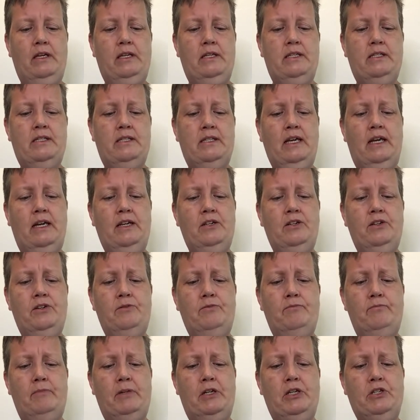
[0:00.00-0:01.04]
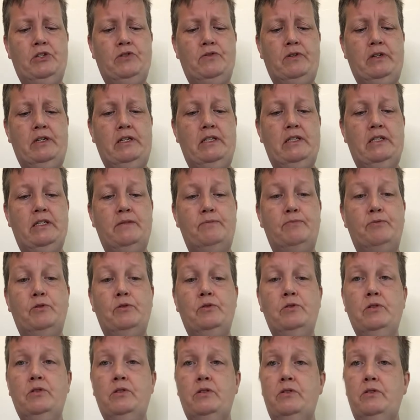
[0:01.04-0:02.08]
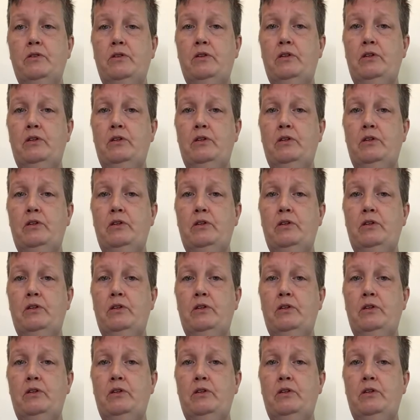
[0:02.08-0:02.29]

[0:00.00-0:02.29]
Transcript: standard measuring spoons,